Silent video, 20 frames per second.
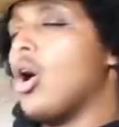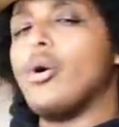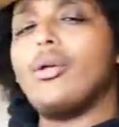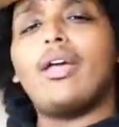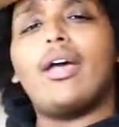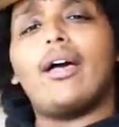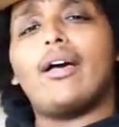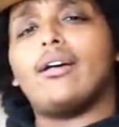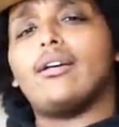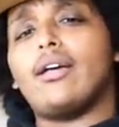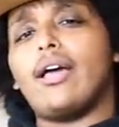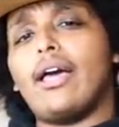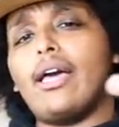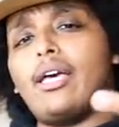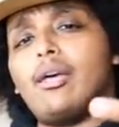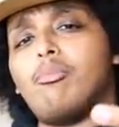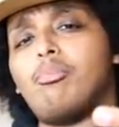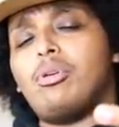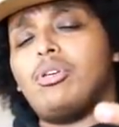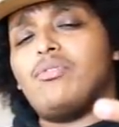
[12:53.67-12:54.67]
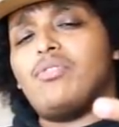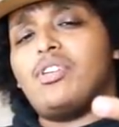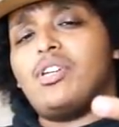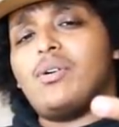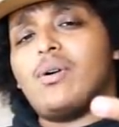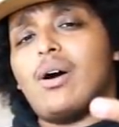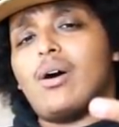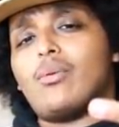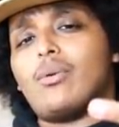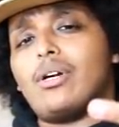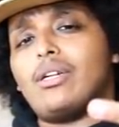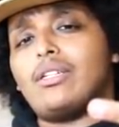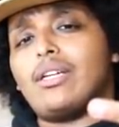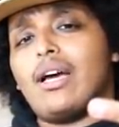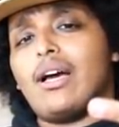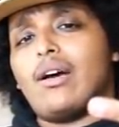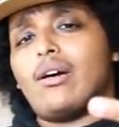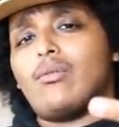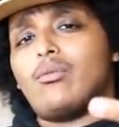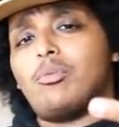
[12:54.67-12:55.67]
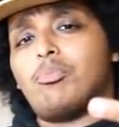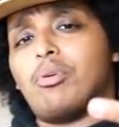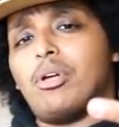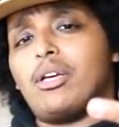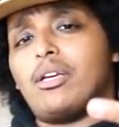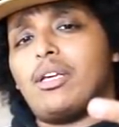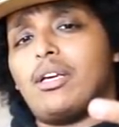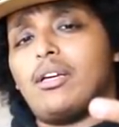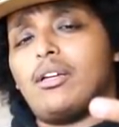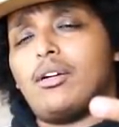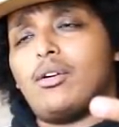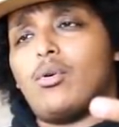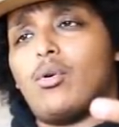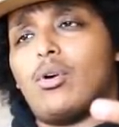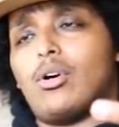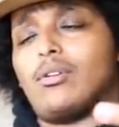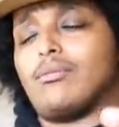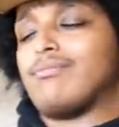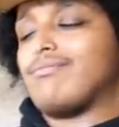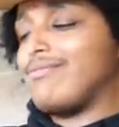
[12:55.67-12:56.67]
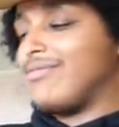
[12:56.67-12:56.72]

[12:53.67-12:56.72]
Oh yeah, AMP video out right now. We play King of the Court.